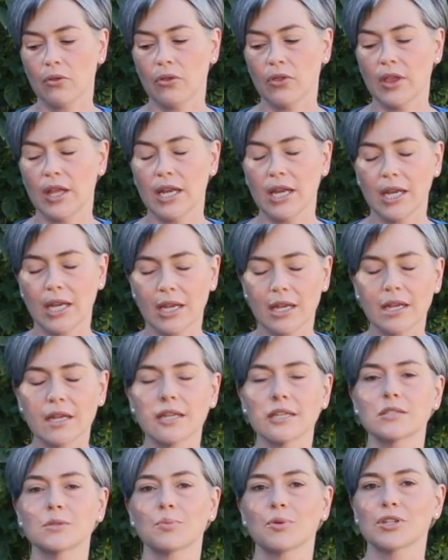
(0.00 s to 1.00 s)
The need
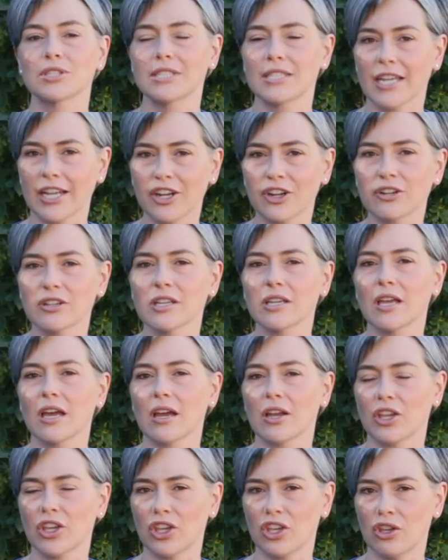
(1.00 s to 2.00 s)
is particularly
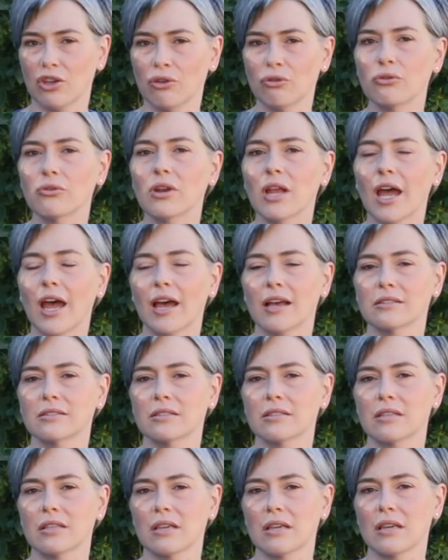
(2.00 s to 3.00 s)
acute
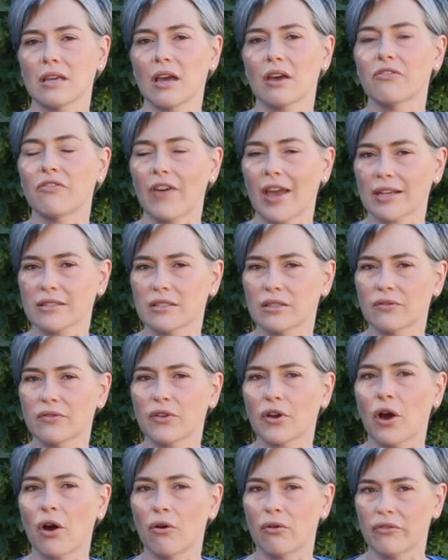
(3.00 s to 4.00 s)
as the effects of
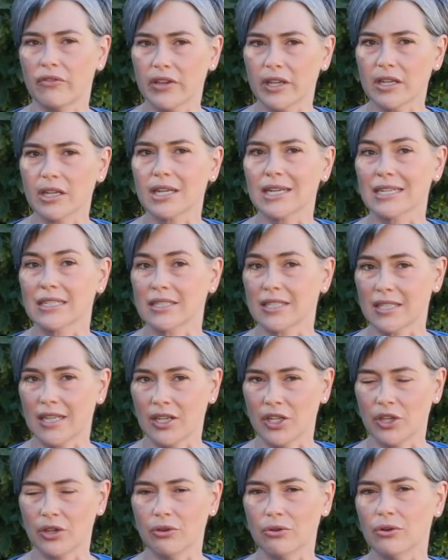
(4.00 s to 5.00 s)
COVID
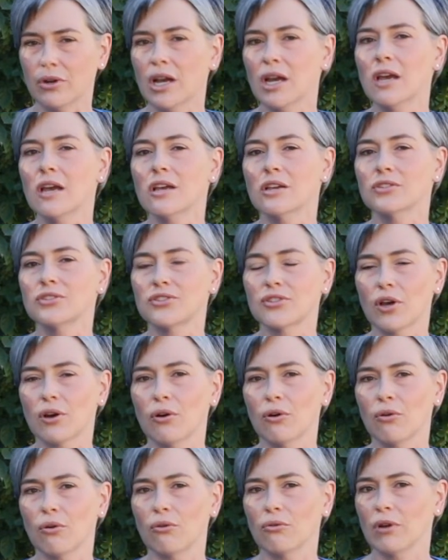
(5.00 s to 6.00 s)
continue.
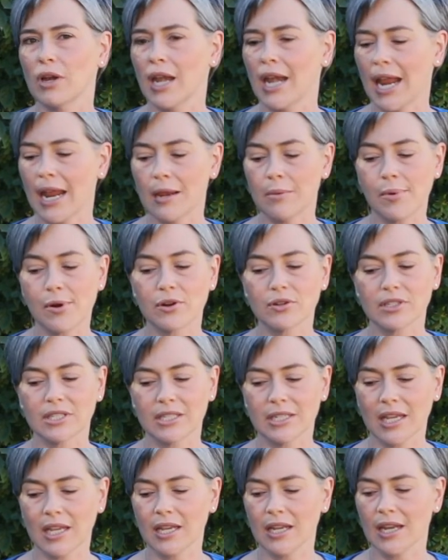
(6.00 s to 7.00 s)
So neighbors
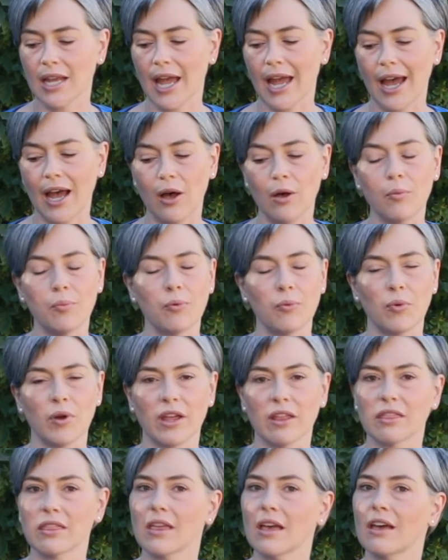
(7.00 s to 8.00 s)
need help
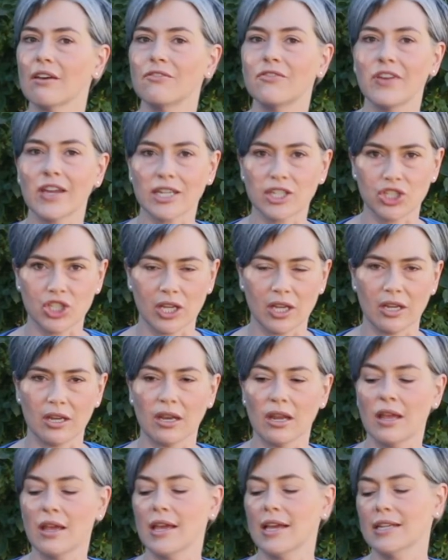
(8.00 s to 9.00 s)
with
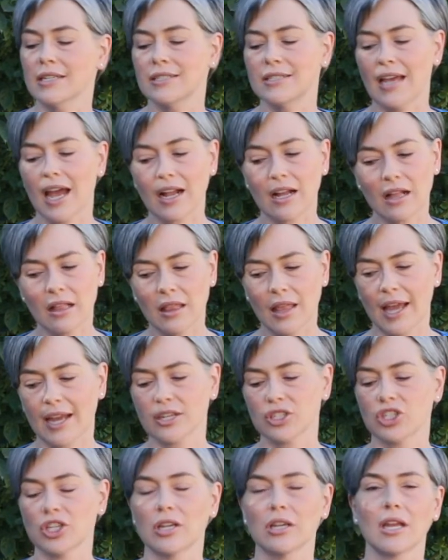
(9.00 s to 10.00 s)
eviction, debt
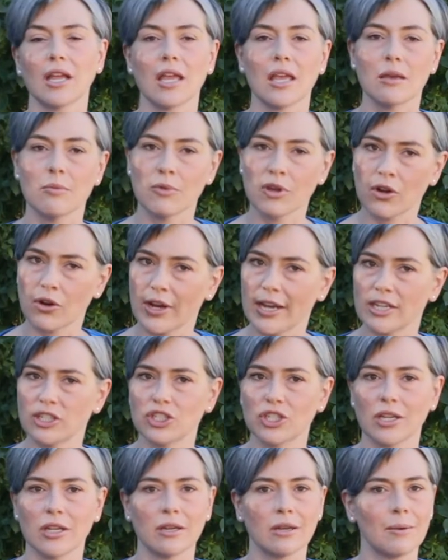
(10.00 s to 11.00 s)
collection,
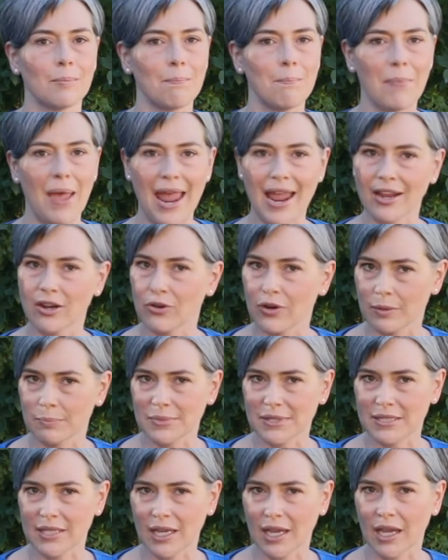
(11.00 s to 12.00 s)
immigration,
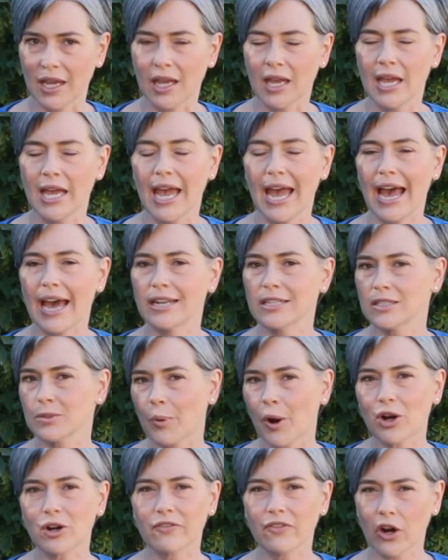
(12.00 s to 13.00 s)
bankruptcy. And it's
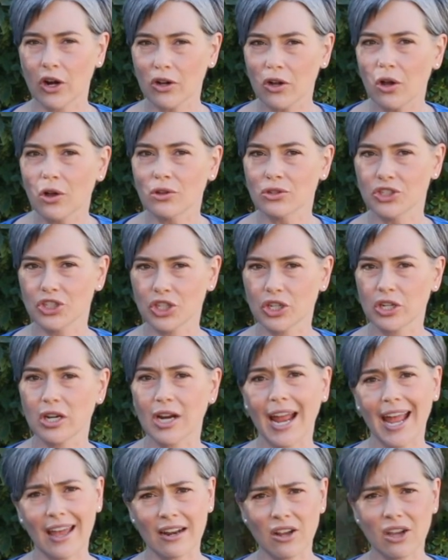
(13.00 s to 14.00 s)
part of our
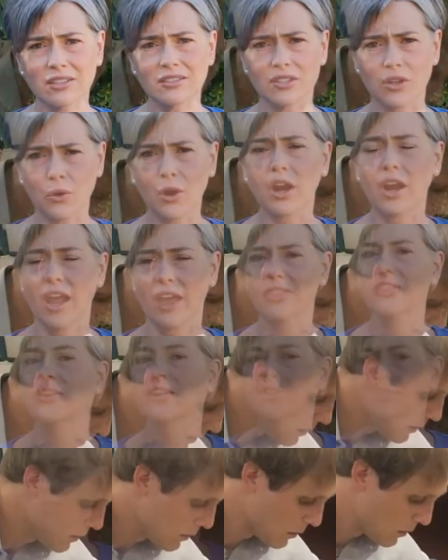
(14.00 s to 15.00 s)
culture and also our
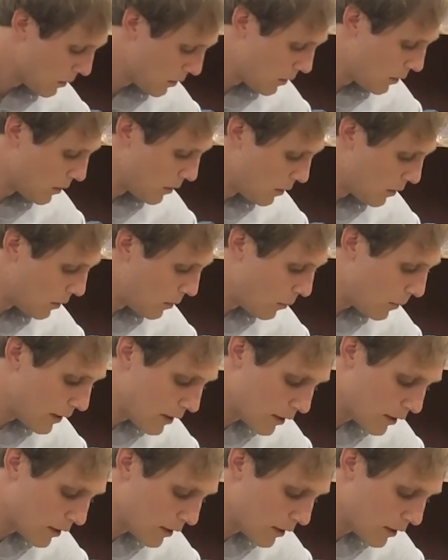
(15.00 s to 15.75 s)
ethical duty to help